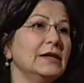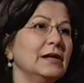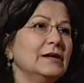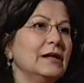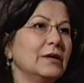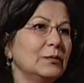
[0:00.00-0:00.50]

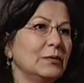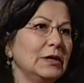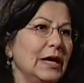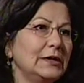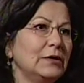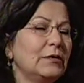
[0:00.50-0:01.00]
then
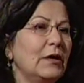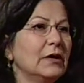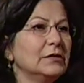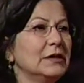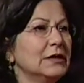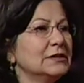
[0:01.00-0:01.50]
later
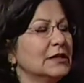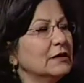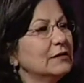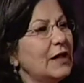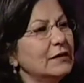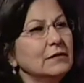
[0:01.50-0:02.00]
on, they
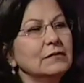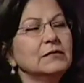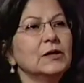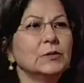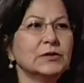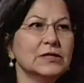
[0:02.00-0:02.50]
said that
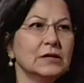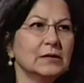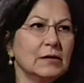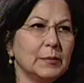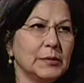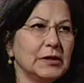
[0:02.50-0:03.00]
there was an
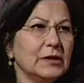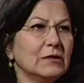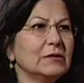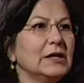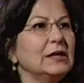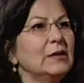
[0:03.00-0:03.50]

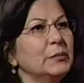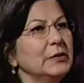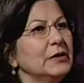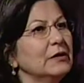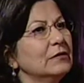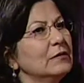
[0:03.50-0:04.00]
appeal. In
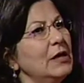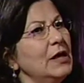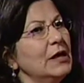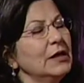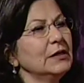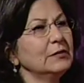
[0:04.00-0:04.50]
appeal,
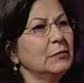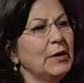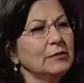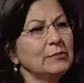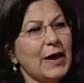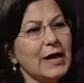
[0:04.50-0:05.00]
it
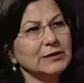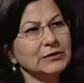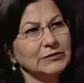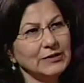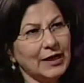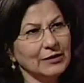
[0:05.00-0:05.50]
went back
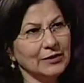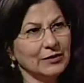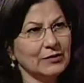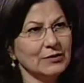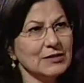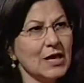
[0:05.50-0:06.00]
to 10
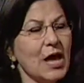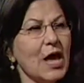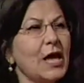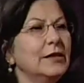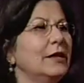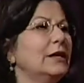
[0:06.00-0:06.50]
years.
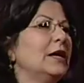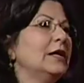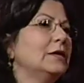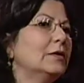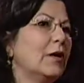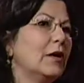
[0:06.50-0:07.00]
And then
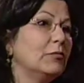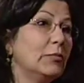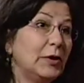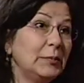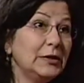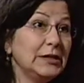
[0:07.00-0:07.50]
later on,
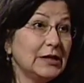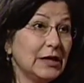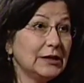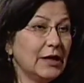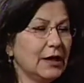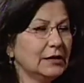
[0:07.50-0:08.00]
verbally
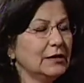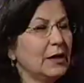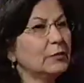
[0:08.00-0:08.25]
again, they